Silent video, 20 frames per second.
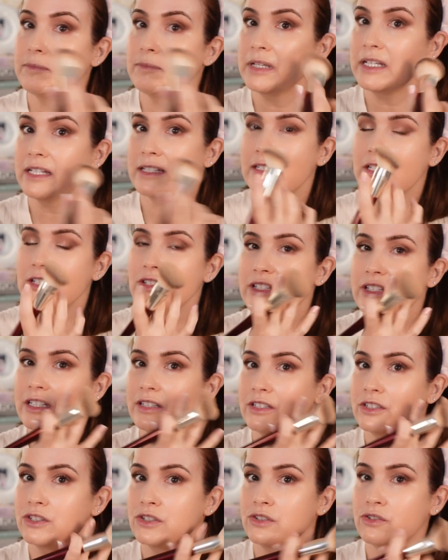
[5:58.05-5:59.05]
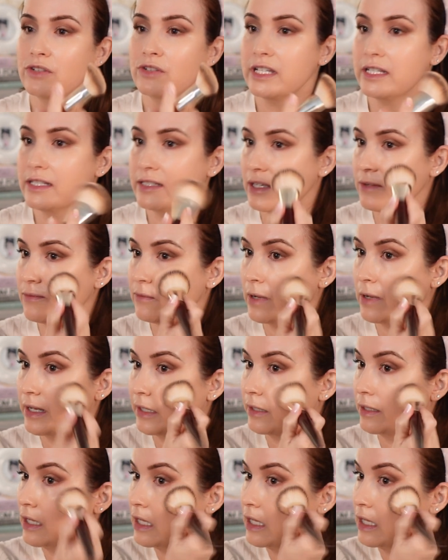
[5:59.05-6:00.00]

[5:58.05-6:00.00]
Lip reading: because then you get the streaks, I find.